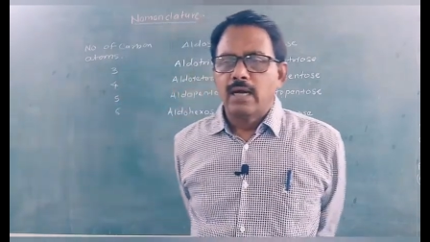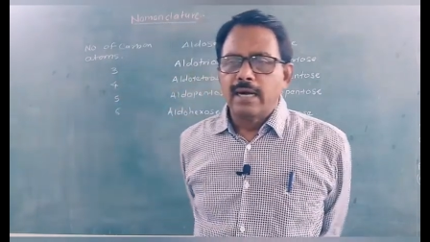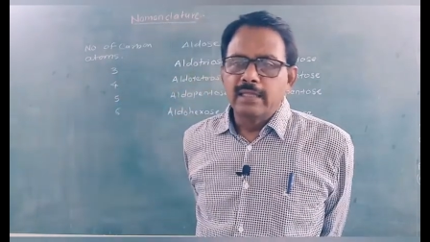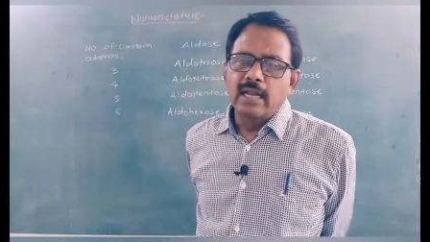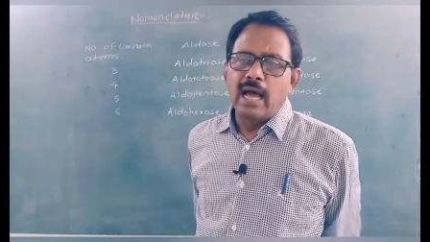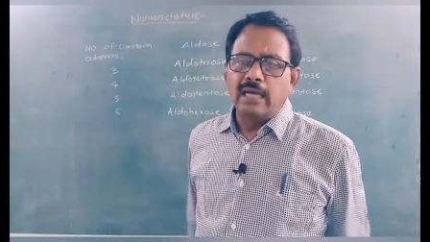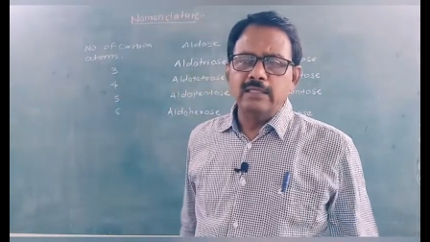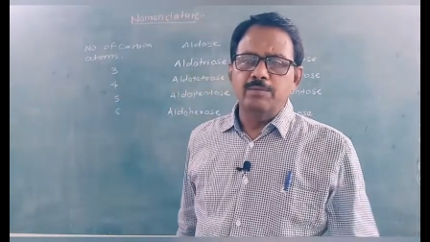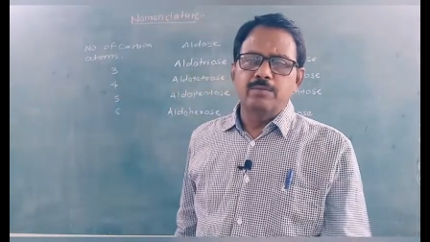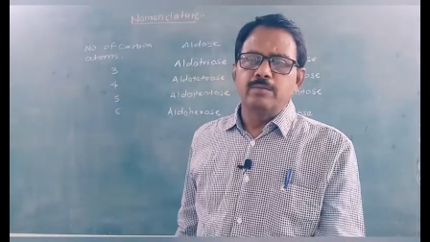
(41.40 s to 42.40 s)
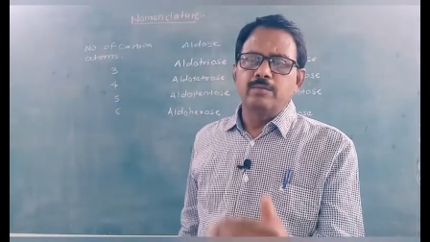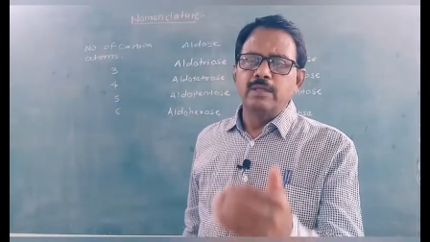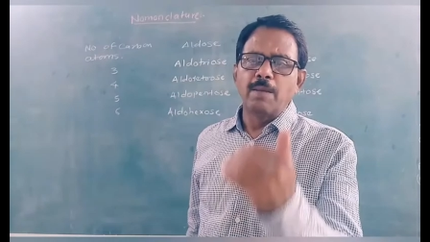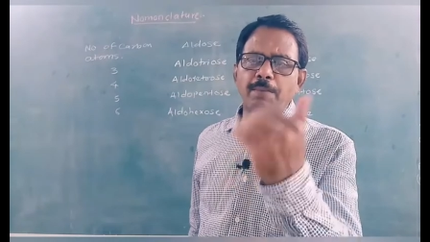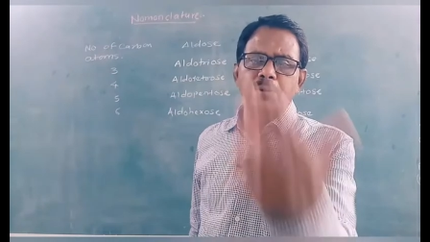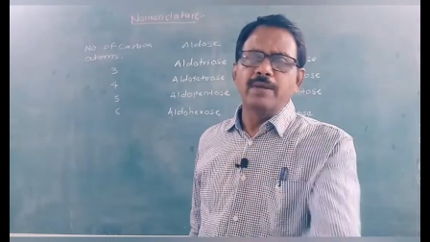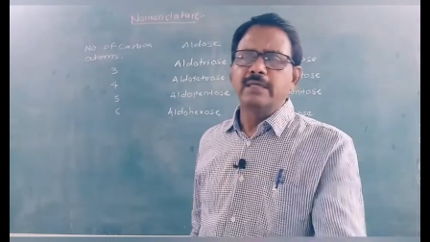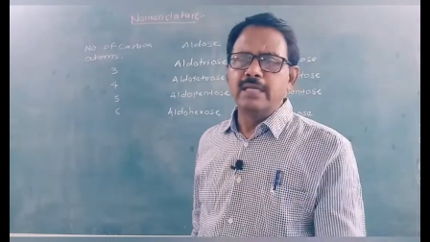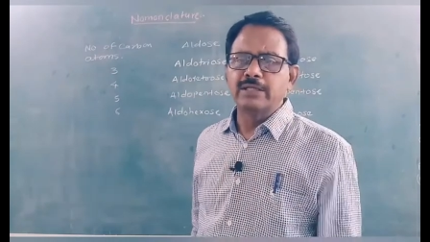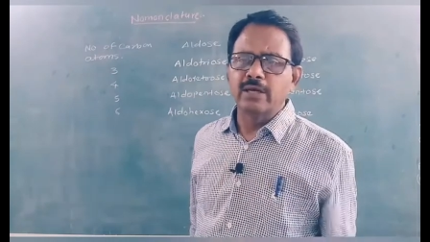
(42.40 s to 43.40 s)
And in the previous
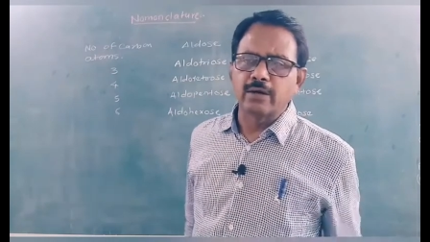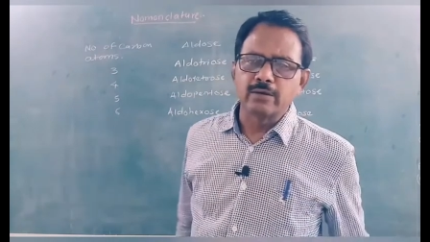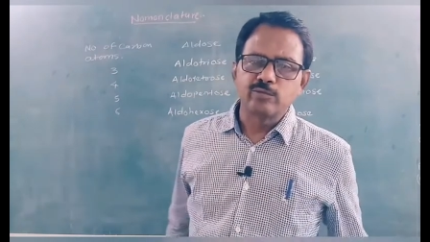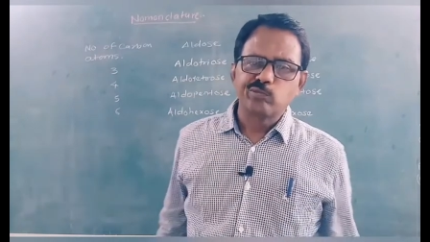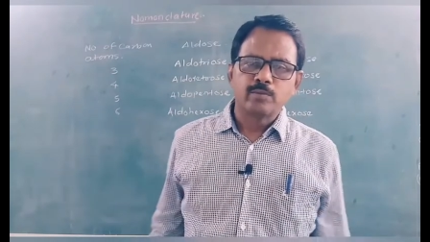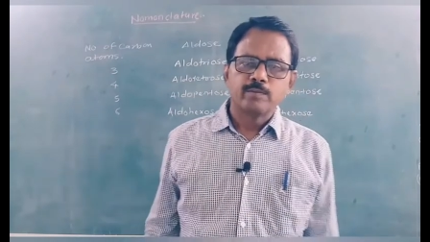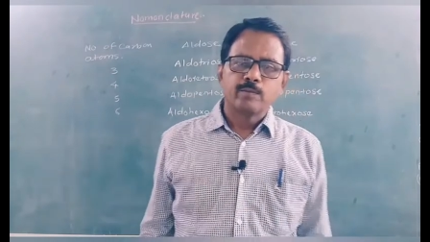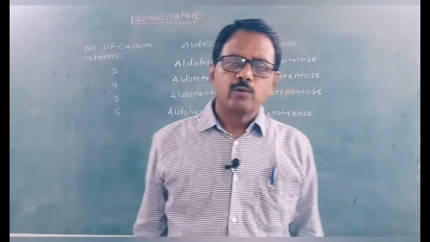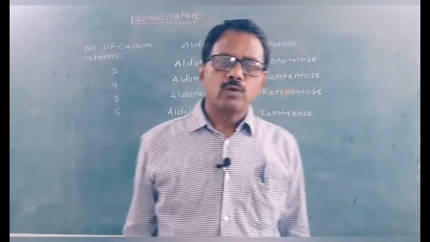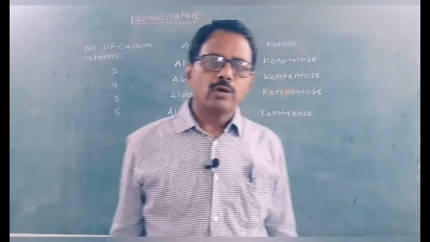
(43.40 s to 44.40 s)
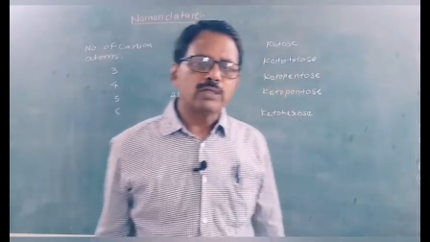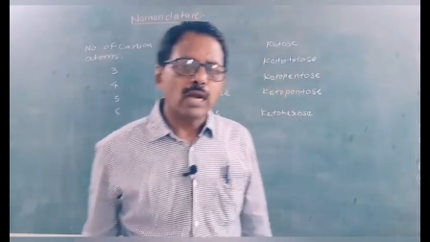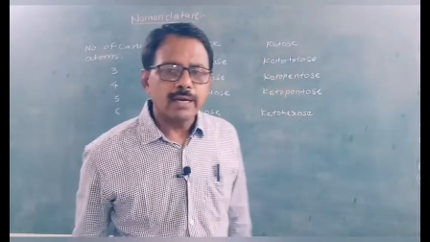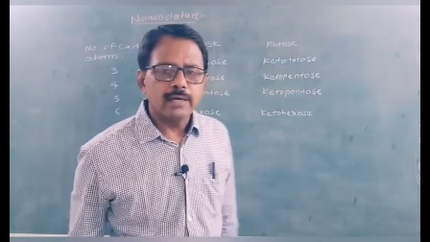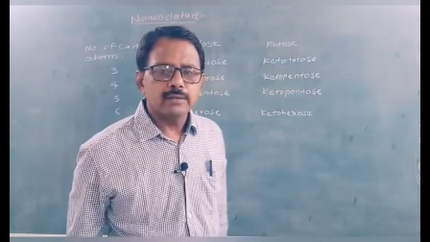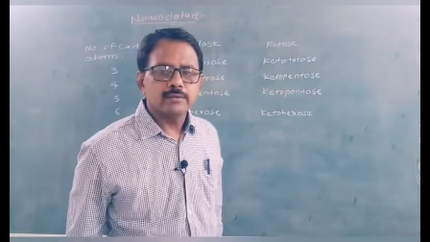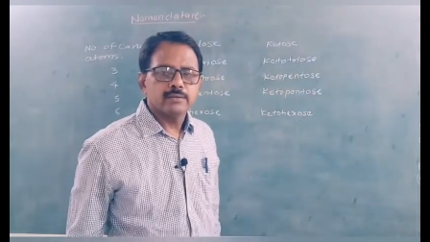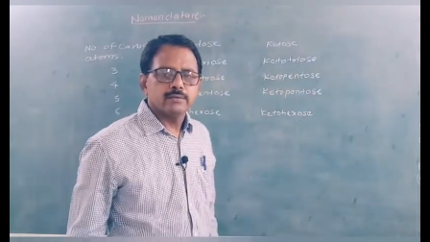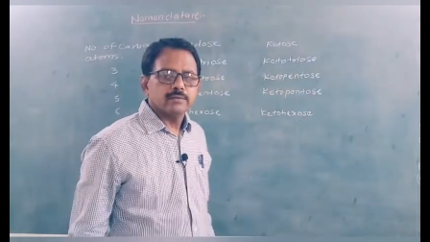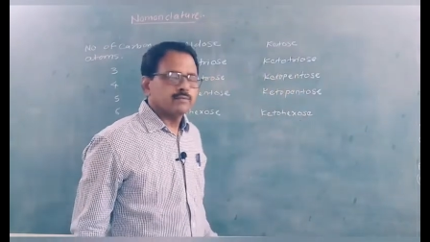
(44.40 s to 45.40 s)
lecture, we have started